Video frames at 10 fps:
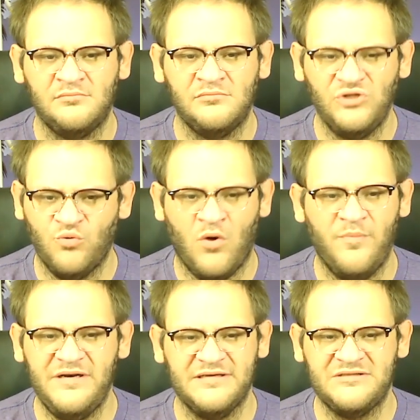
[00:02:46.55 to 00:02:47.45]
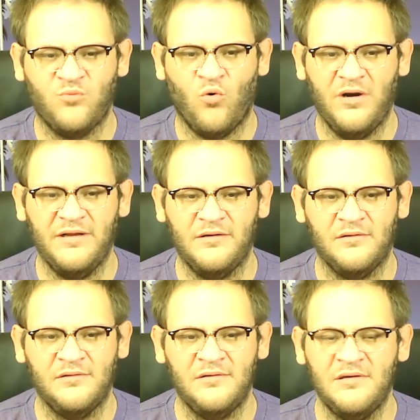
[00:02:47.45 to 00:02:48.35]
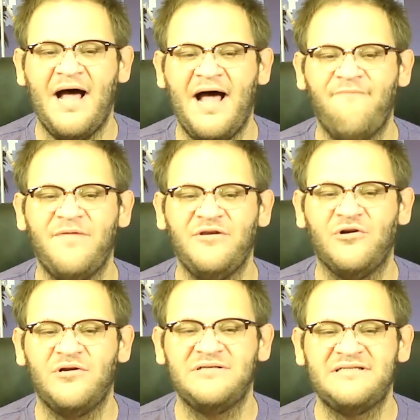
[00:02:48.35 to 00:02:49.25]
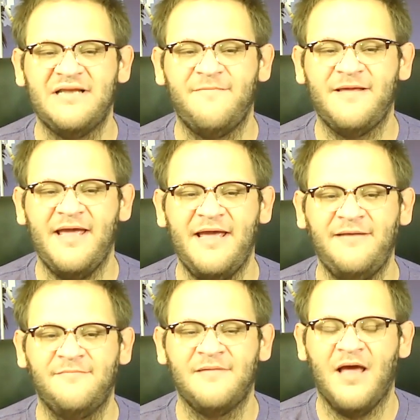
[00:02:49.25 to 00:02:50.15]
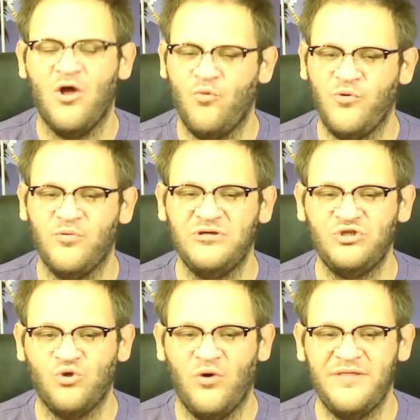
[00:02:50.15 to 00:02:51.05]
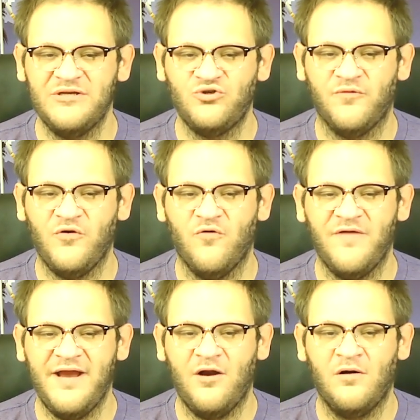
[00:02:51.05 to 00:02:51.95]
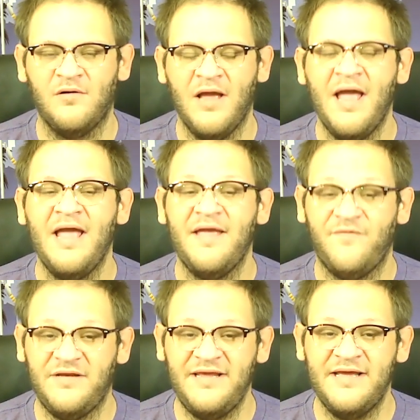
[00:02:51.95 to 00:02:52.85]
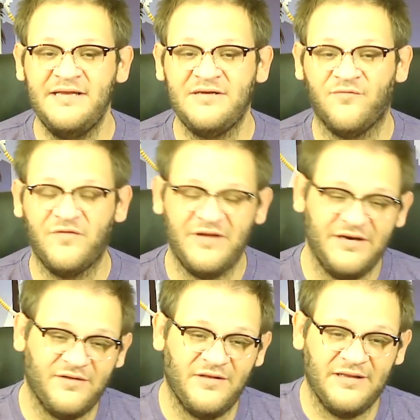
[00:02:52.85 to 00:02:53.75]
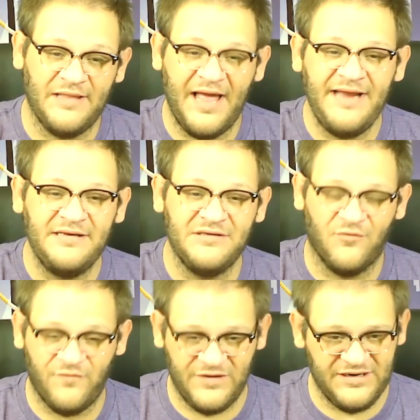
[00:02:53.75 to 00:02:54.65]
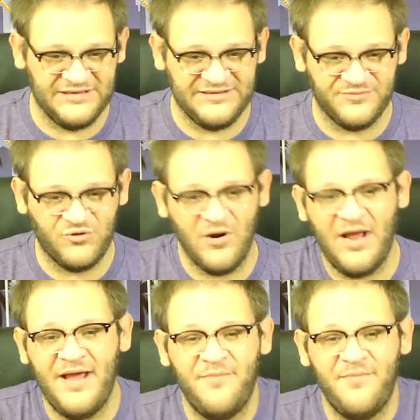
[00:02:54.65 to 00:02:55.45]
You won't be disappointed. I've been your host, Cinema Kane. Hope you enjoyed this review of Air. If you did, don't forget to click like. Don't forget to subscribe.